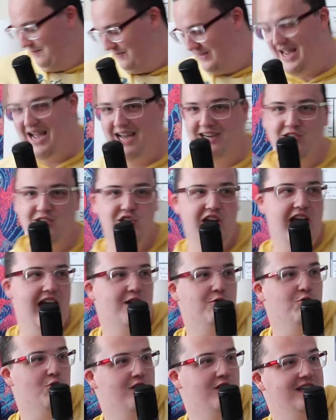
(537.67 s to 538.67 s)
Yeah,
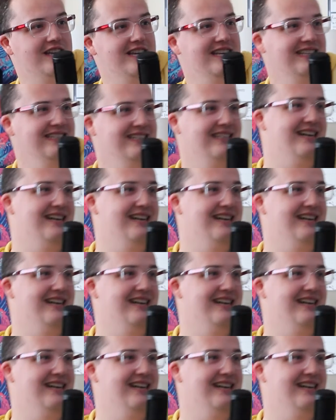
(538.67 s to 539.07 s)
Chad Woody.